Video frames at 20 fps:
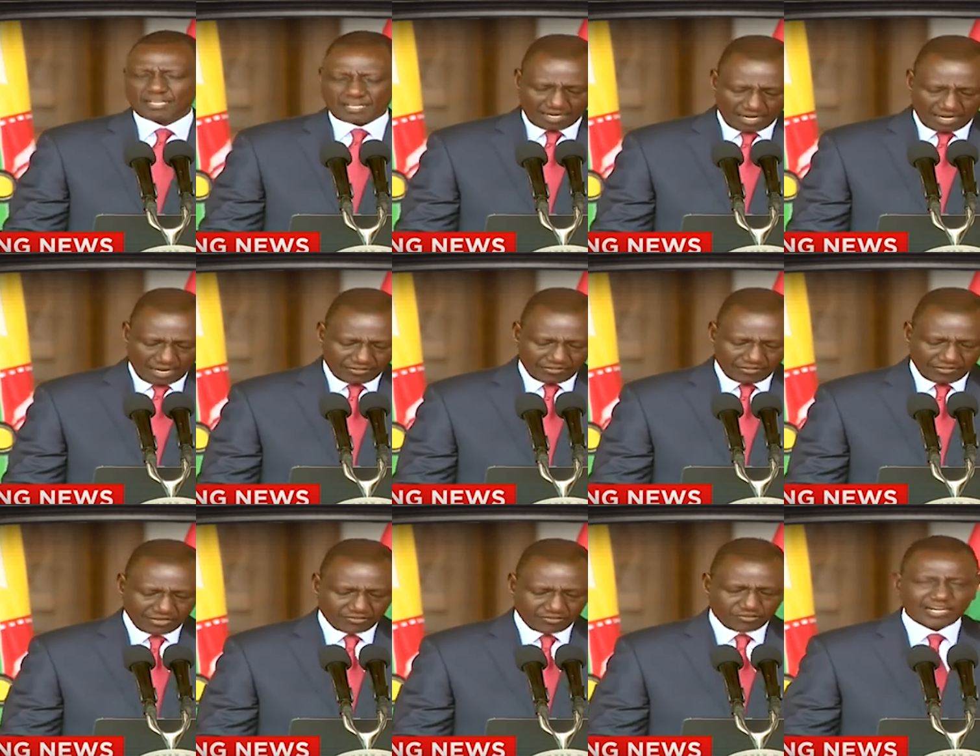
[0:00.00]
and
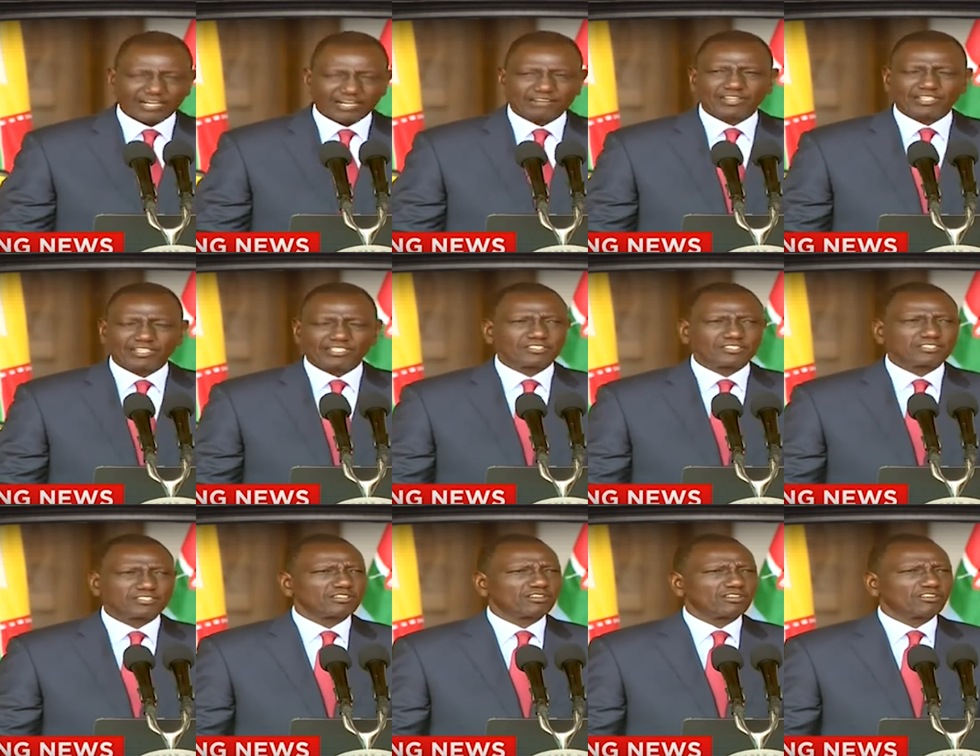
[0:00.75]
other
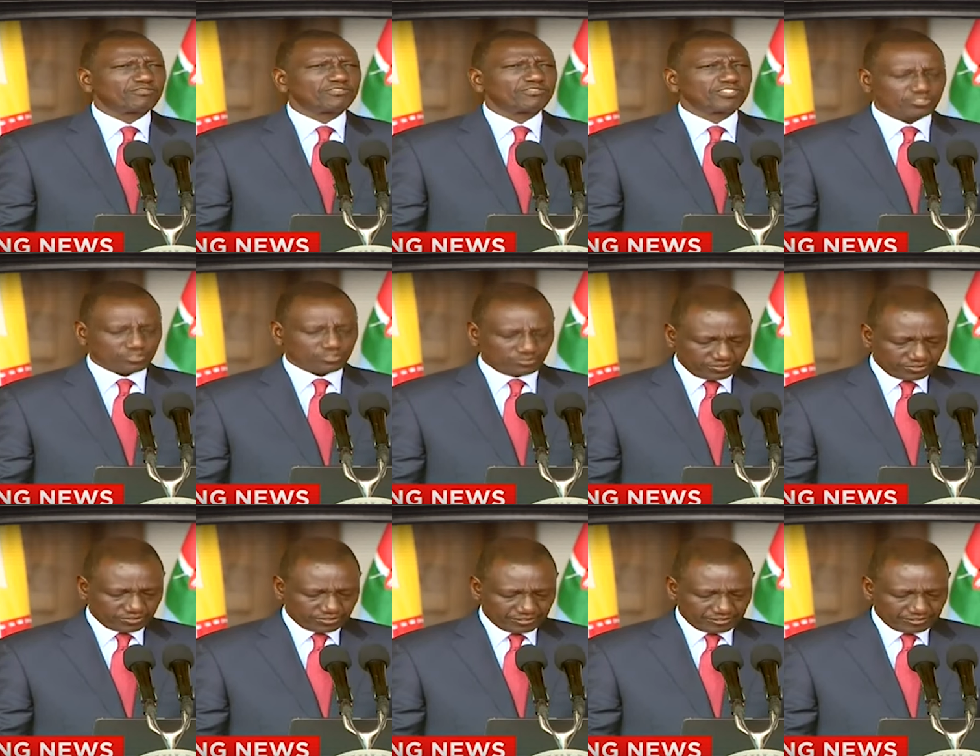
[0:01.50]
relevant
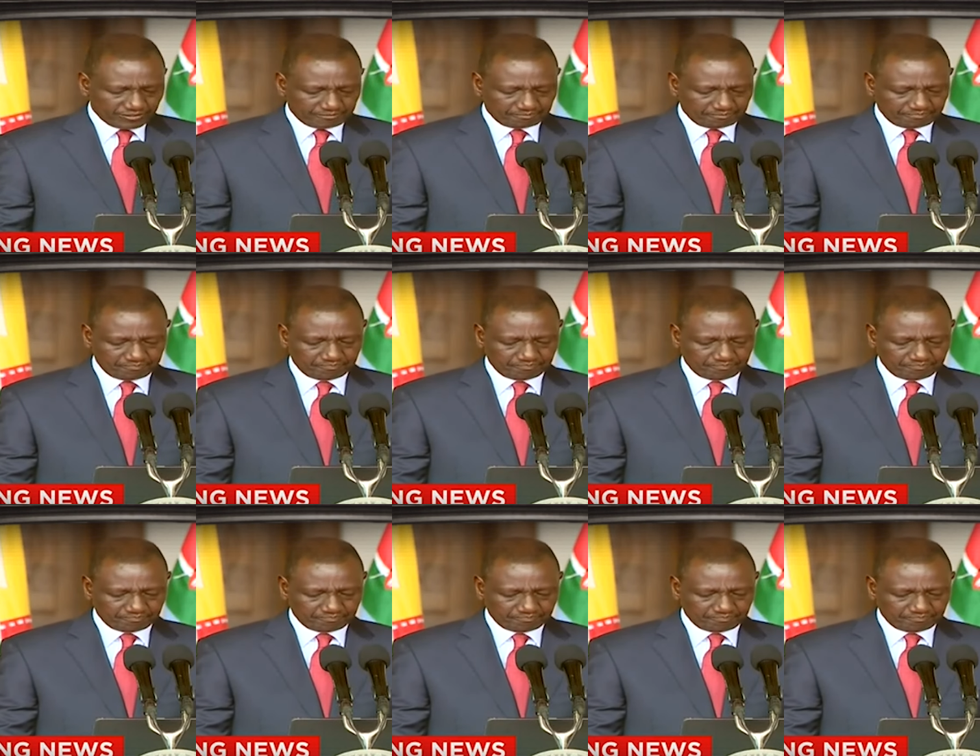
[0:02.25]
officials.